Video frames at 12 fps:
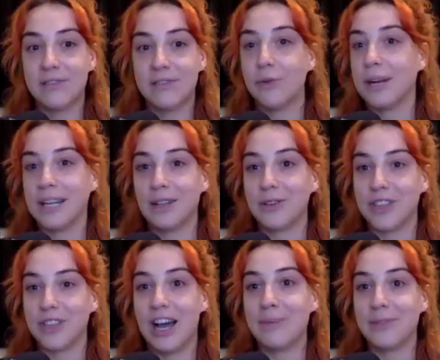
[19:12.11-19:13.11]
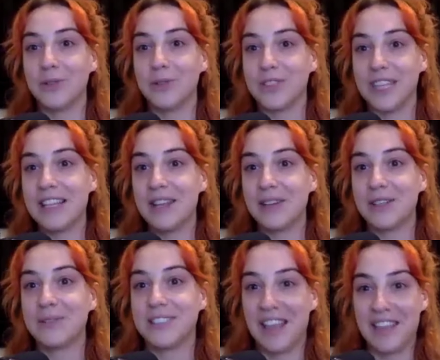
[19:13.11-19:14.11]
for a really long time, so you'll see that there
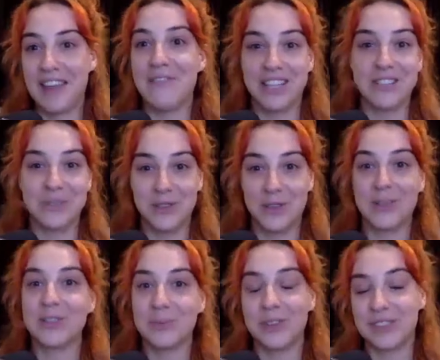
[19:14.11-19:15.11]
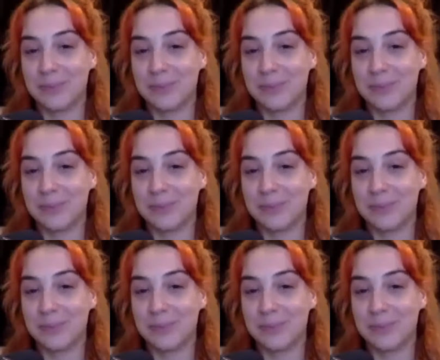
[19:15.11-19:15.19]
are South Africans who don't support the